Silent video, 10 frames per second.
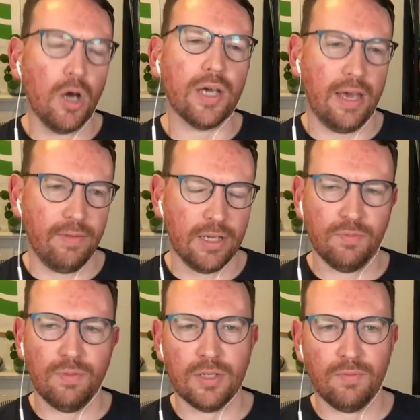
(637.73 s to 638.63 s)
Okay, that's
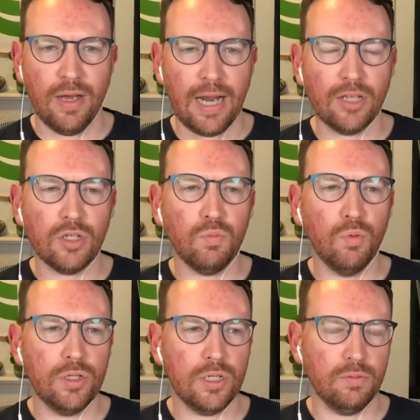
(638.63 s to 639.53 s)
fine. I just
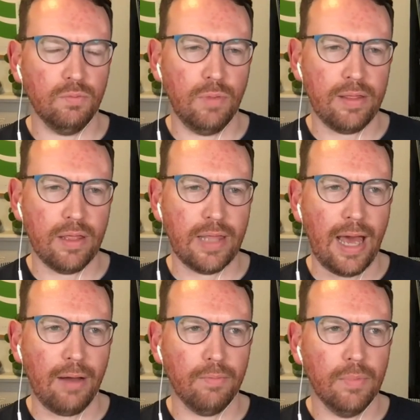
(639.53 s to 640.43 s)
wondered whether that